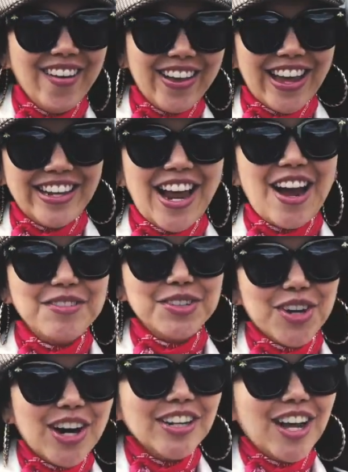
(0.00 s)
Okay, now I'm
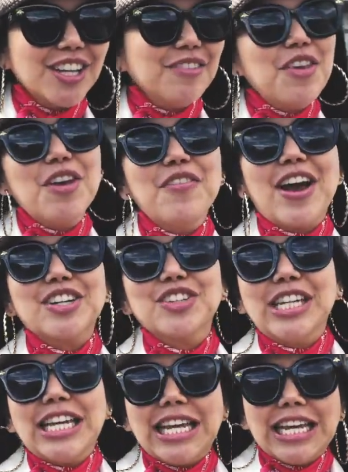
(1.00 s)
sure a lot of you have
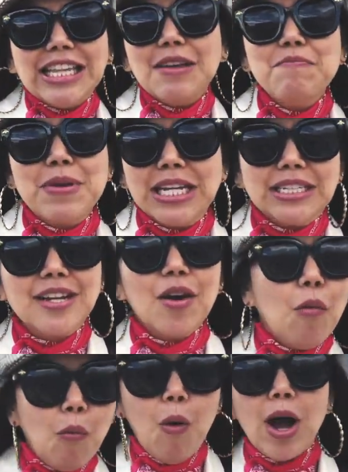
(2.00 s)
actually eaten pizza
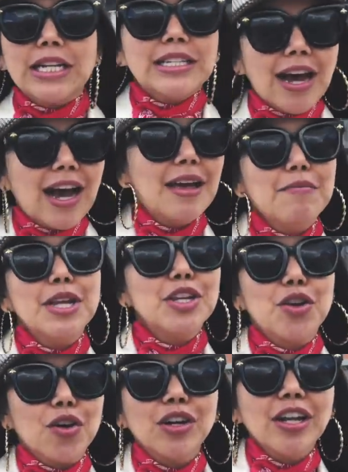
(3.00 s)
one time
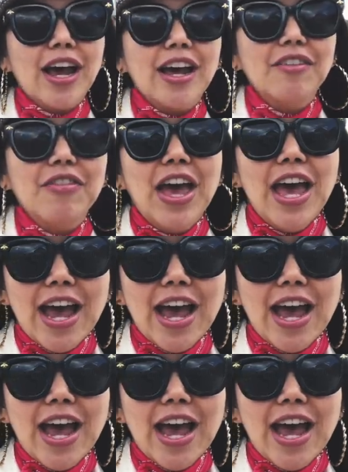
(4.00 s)
in your life,